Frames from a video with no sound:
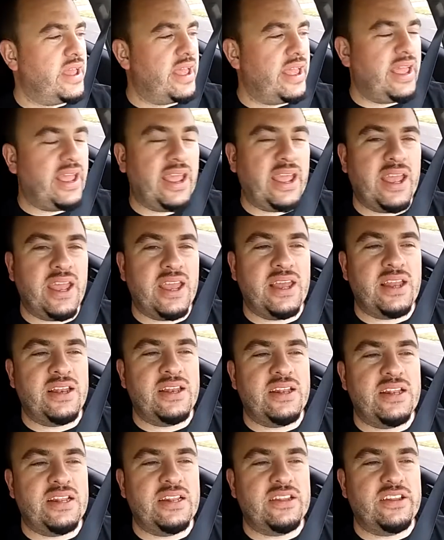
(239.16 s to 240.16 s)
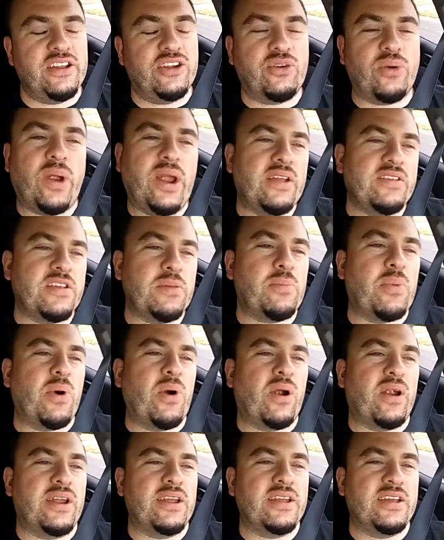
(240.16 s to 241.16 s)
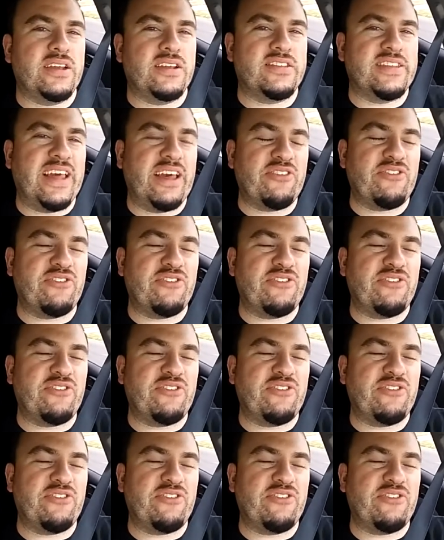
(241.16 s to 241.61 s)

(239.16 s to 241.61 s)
And the crazy part is that